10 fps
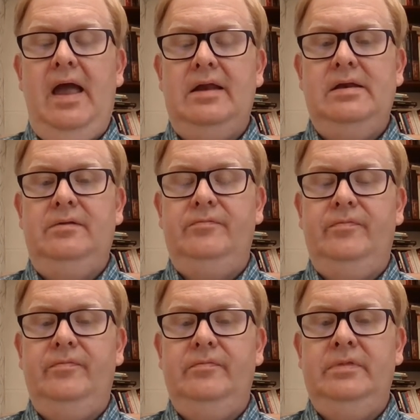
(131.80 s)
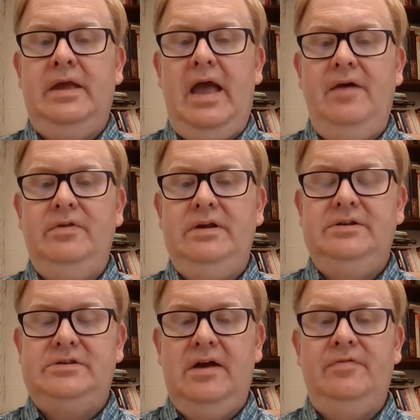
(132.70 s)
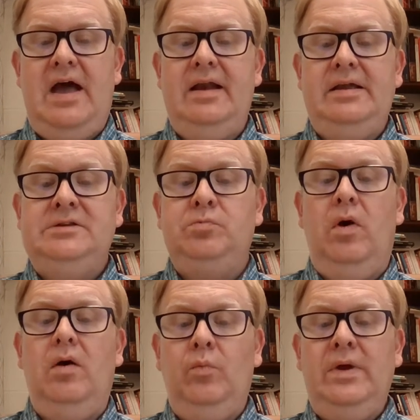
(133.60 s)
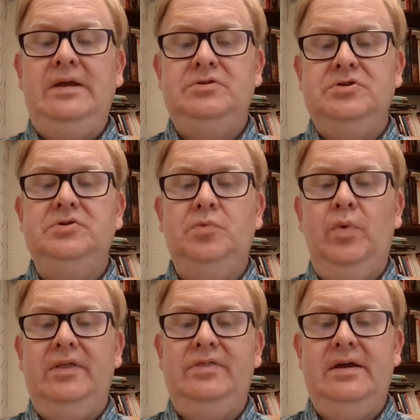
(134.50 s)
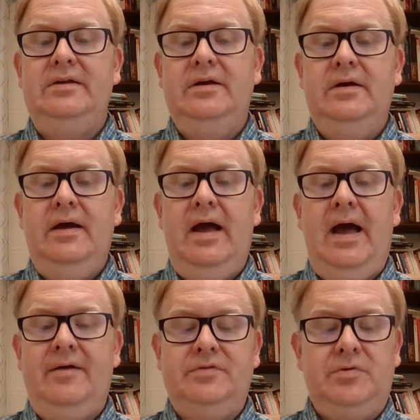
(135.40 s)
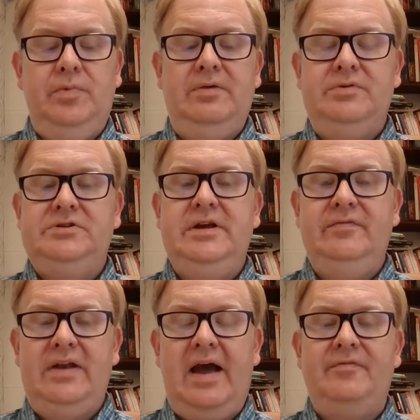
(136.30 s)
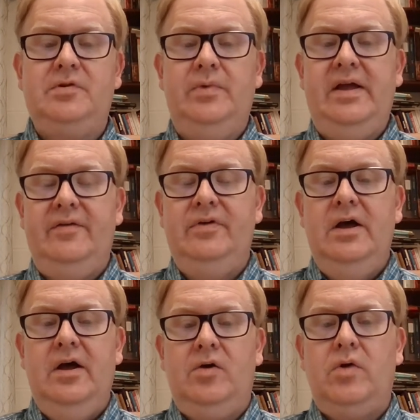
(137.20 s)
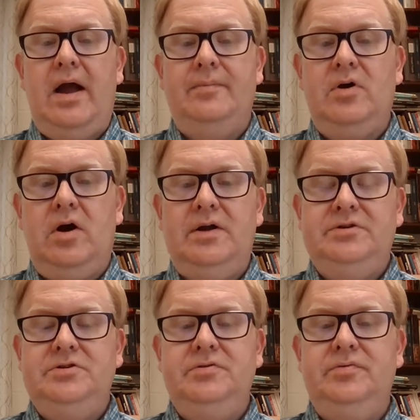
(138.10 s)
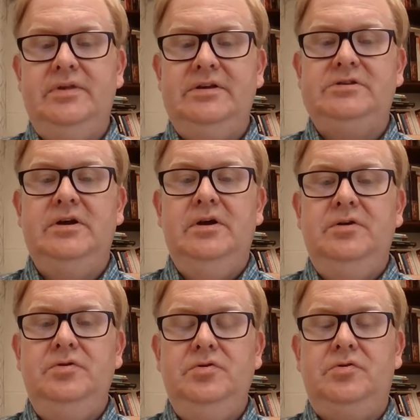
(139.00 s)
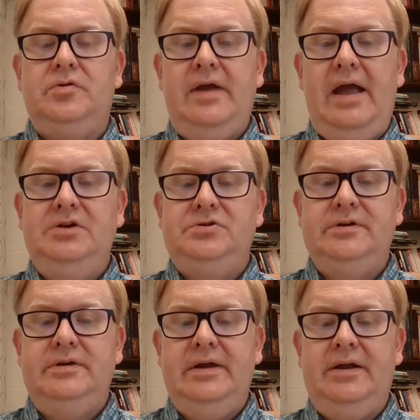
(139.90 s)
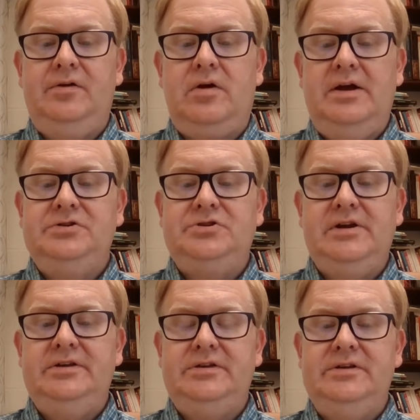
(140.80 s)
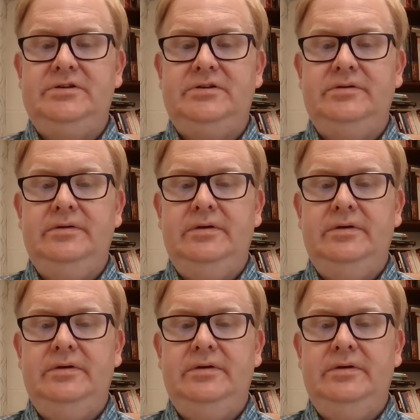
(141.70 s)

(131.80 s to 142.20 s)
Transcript: and the evidence of that is what we do with it after we receive it, after we have grabbed on to this new creation in Christ Jesus,